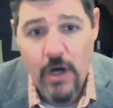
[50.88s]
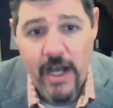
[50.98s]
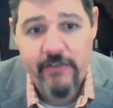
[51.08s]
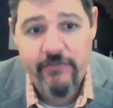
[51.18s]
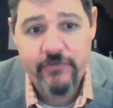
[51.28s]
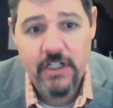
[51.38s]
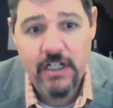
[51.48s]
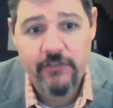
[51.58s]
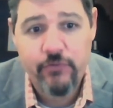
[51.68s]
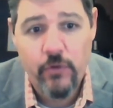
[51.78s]
his wife
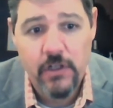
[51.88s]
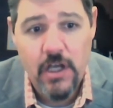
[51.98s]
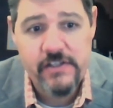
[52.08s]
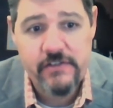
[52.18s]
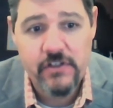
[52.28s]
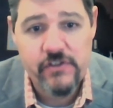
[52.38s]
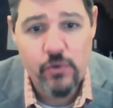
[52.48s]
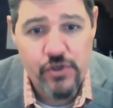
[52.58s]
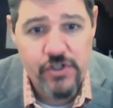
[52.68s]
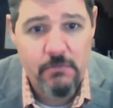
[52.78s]
for the loss of
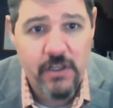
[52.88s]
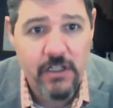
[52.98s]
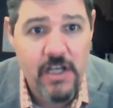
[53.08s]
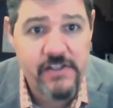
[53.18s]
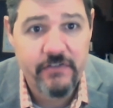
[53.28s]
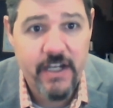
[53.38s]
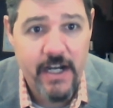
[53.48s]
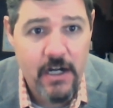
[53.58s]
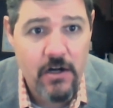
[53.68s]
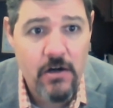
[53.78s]
consortium and the loss of
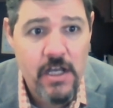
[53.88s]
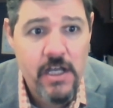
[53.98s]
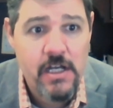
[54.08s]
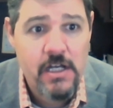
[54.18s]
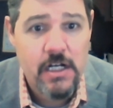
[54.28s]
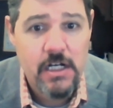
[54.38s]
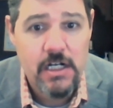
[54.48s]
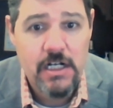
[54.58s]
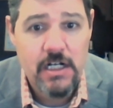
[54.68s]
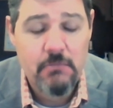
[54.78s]
care
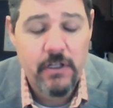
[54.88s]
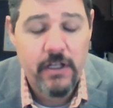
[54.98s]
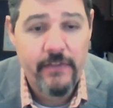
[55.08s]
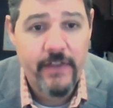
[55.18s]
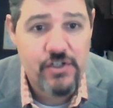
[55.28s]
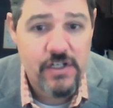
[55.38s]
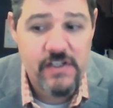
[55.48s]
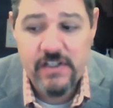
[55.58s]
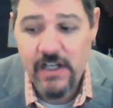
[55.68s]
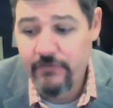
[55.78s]
that she
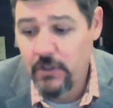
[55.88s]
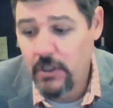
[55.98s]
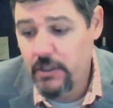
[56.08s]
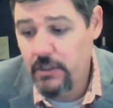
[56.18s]
suffered.